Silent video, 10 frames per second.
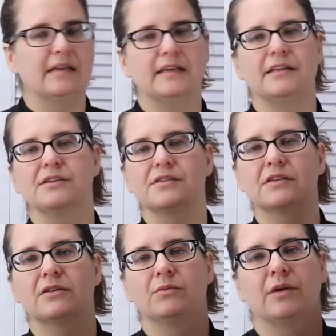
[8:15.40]
Here's a
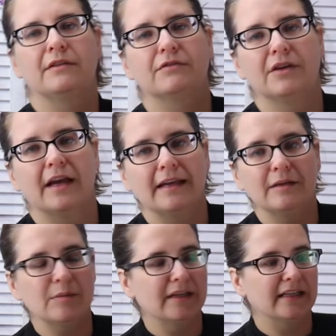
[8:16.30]
good one for
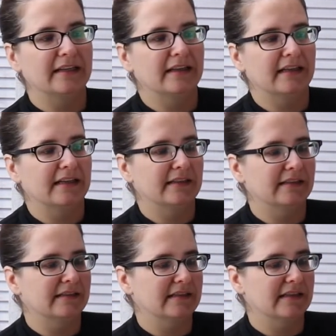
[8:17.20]
anybody that
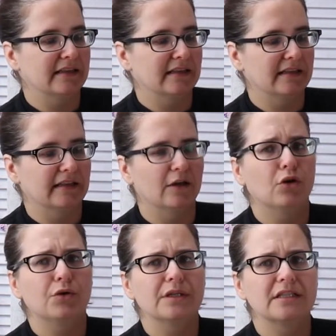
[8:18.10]
is thinking that
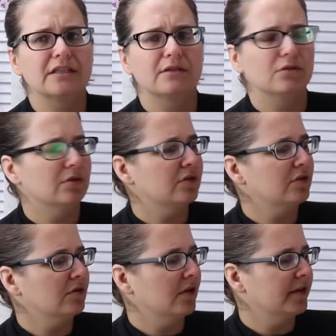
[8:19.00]
oh it's too it's
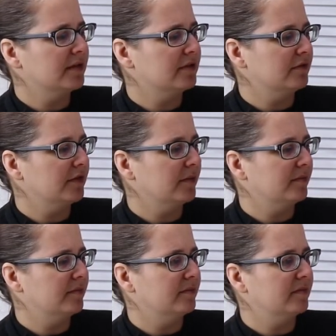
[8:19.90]
too gone, it's too far
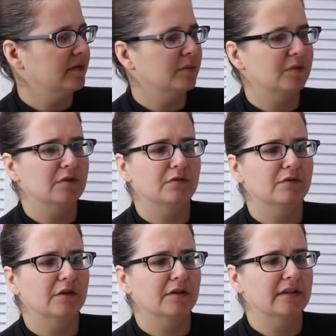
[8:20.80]
too
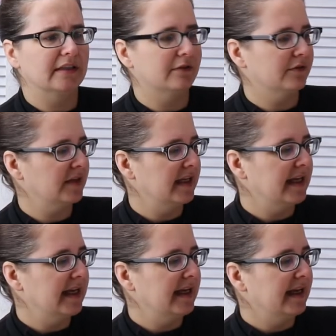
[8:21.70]
far in life.
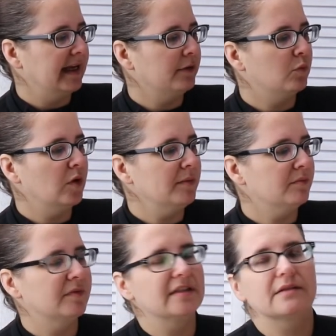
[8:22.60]
At what
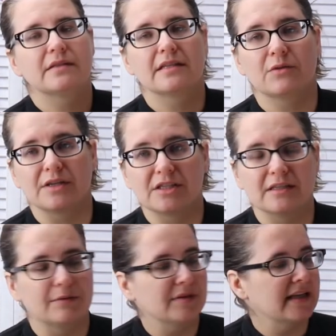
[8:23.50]
this is the
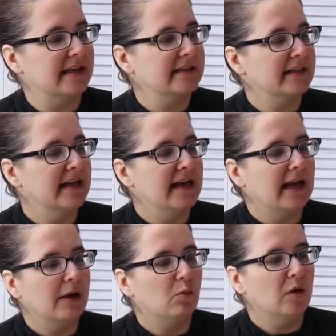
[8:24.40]
question that was asked.
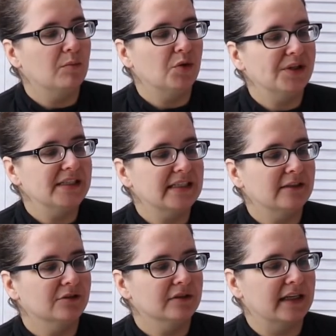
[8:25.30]
At what point
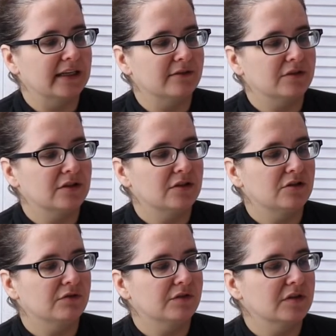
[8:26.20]
in your life did
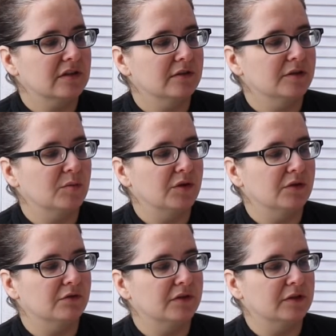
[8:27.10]
you first learn about
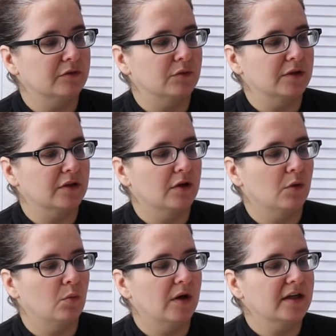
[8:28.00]
your field of work?
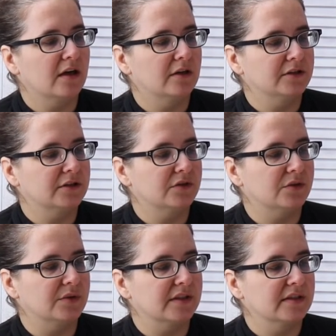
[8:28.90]
What called you
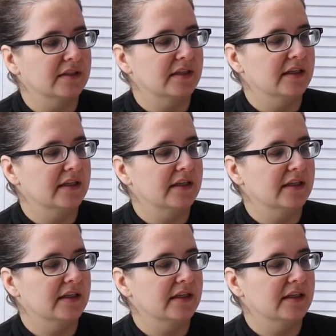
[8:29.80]
to it?